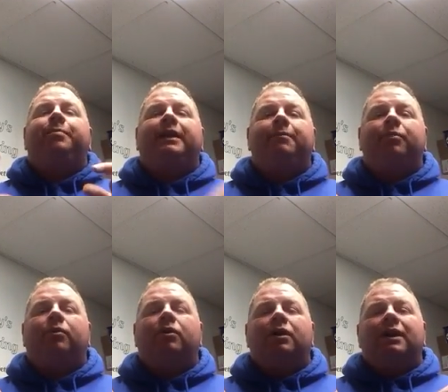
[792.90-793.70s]

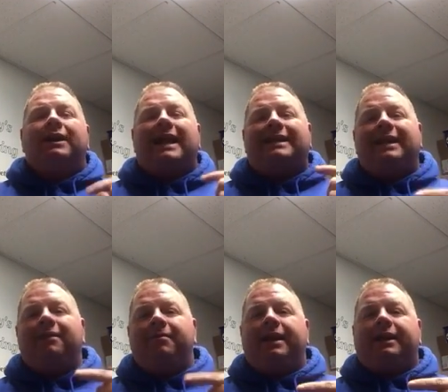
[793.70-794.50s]
people that
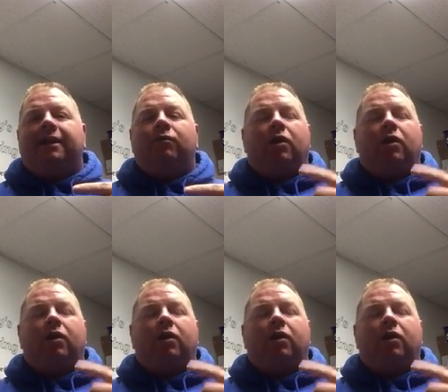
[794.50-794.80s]
didn't make it?